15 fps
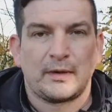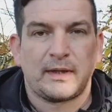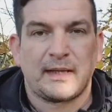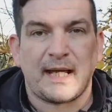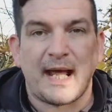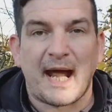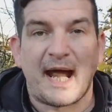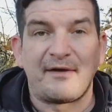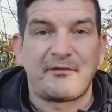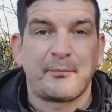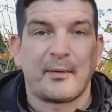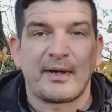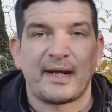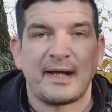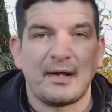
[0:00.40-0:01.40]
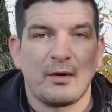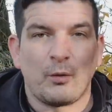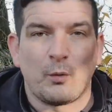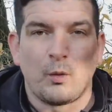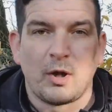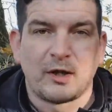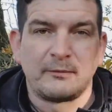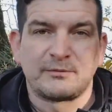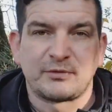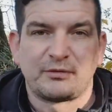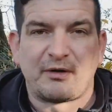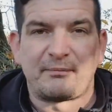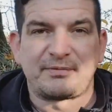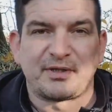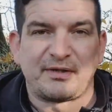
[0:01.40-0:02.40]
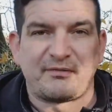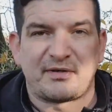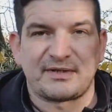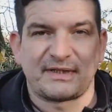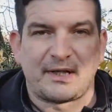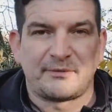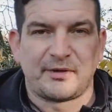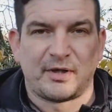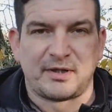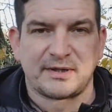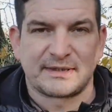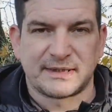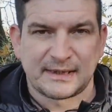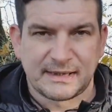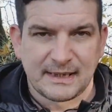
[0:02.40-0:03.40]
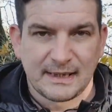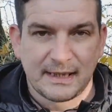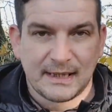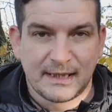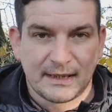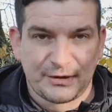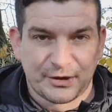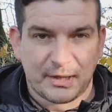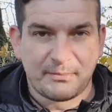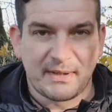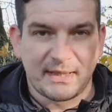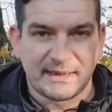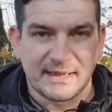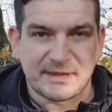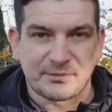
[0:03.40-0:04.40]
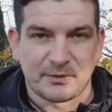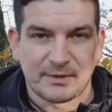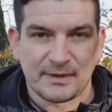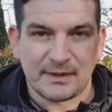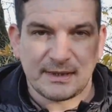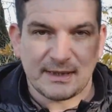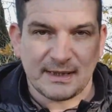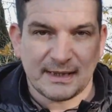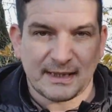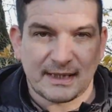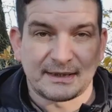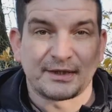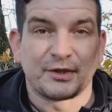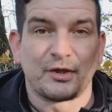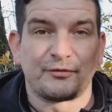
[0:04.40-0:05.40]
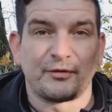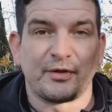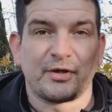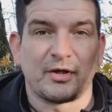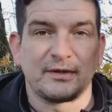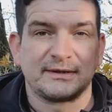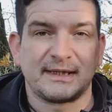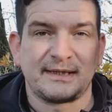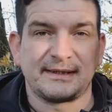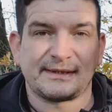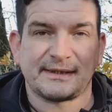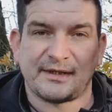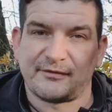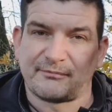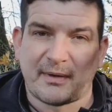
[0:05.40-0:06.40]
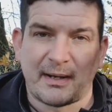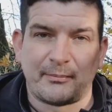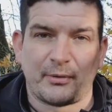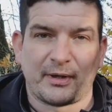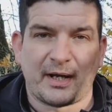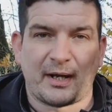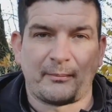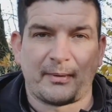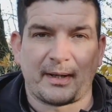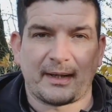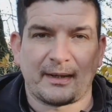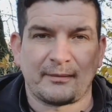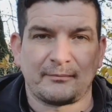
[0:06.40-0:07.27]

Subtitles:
Okay, hi everybody, welcome to another episode of Oscar Outdoors. Join me in this one as I go through the contents of my bug out bag.